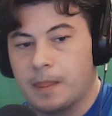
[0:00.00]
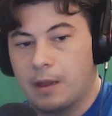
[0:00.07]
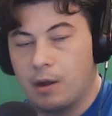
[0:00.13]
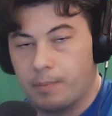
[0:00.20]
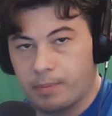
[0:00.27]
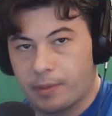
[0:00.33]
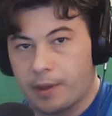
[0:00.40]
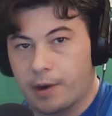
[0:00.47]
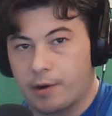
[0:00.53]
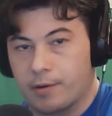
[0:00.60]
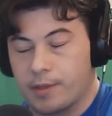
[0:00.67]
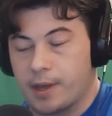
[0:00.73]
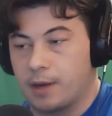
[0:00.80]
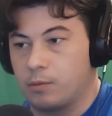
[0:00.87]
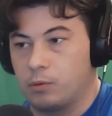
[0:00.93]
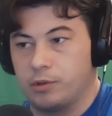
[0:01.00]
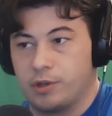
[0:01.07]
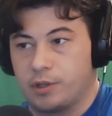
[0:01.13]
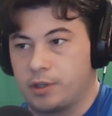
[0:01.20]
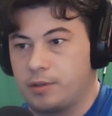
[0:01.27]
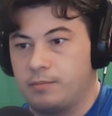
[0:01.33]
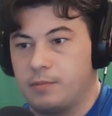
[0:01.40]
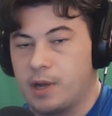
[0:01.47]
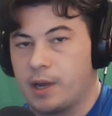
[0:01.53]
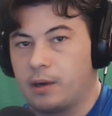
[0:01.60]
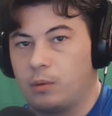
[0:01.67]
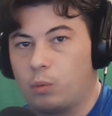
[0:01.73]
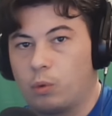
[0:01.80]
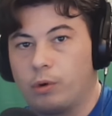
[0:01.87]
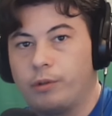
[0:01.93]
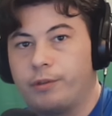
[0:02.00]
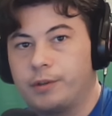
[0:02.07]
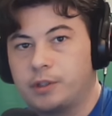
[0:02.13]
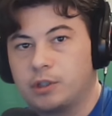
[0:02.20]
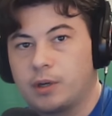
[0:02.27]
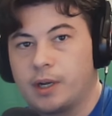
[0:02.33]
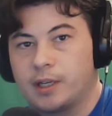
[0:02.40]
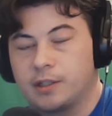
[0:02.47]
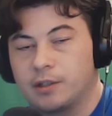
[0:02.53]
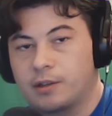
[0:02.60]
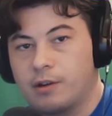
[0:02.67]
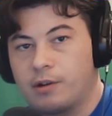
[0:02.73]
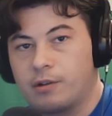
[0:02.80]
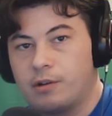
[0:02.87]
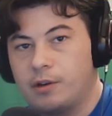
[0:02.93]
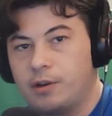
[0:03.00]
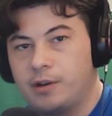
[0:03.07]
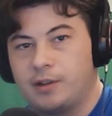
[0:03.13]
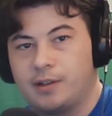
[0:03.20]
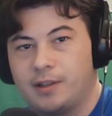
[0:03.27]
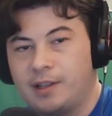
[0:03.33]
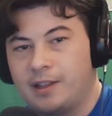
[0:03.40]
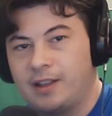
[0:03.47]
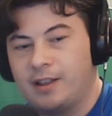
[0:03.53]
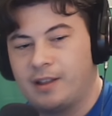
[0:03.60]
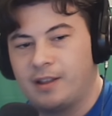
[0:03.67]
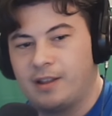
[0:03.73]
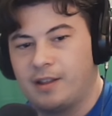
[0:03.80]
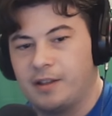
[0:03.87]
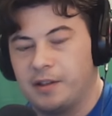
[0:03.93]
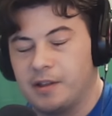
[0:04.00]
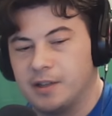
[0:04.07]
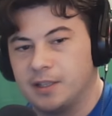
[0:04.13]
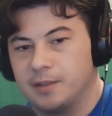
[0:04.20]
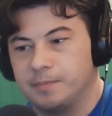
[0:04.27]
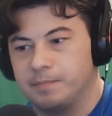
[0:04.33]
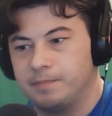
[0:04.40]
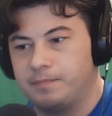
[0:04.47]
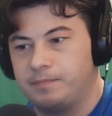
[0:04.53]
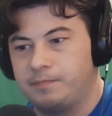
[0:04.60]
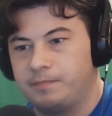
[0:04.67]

up there that were just not worth trying to conquer. Um,